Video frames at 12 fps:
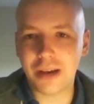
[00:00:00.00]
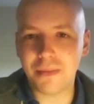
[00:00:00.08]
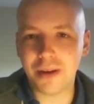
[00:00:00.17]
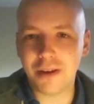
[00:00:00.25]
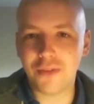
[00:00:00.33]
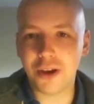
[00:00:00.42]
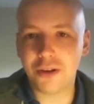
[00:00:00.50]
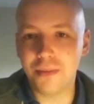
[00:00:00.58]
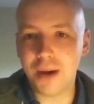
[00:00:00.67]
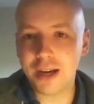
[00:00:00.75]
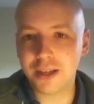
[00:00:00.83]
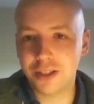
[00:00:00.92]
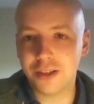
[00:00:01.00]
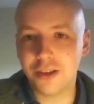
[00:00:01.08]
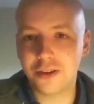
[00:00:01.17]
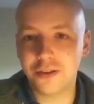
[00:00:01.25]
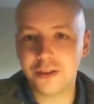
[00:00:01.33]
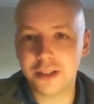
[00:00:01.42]
if I go back to
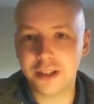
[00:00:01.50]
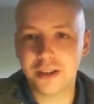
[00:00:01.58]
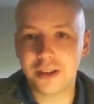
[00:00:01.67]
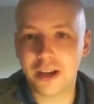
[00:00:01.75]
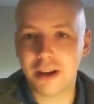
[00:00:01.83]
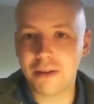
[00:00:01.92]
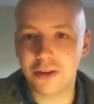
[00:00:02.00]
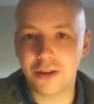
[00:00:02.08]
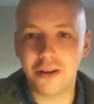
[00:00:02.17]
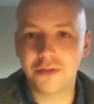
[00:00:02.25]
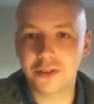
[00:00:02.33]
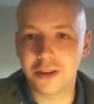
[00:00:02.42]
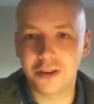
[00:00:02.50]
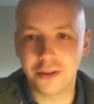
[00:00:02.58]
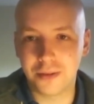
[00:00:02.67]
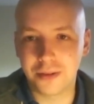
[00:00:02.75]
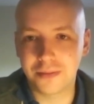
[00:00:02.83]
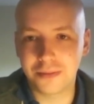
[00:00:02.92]
Yakutia, I would love to
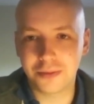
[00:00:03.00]
learn